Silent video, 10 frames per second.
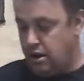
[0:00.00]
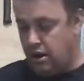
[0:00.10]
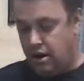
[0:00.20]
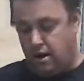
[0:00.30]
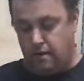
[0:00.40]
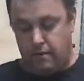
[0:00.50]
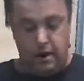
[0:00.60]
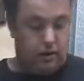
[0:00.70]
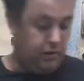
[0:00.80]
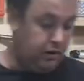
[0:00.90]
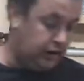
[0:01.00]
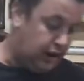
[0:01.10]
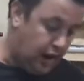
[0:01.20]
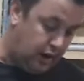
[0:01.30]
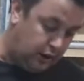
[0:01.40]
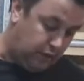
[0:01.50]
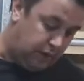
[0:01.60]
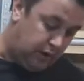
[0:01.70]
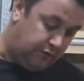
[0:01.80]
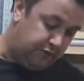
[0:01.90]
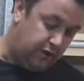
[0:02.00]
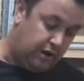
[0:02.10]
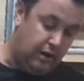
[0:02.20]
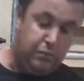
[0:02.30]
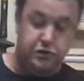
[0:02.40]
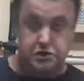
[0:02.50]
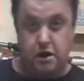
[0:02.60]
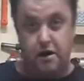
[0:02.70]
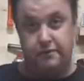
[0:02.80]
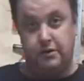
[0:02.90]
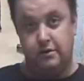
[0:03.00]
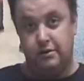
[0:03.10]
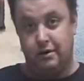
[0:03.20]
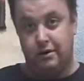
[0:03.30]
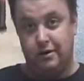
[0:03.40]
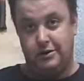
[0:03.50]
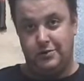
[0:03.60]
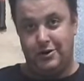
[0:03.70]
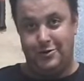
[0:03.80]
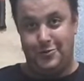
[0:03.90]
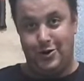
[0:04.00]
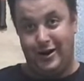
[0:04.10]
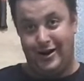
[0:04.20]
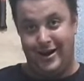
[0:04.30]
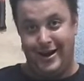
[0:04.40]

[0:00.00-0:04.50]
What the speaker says: and then we're going to cut a little bit off the input shaft, and then it's ready to put in.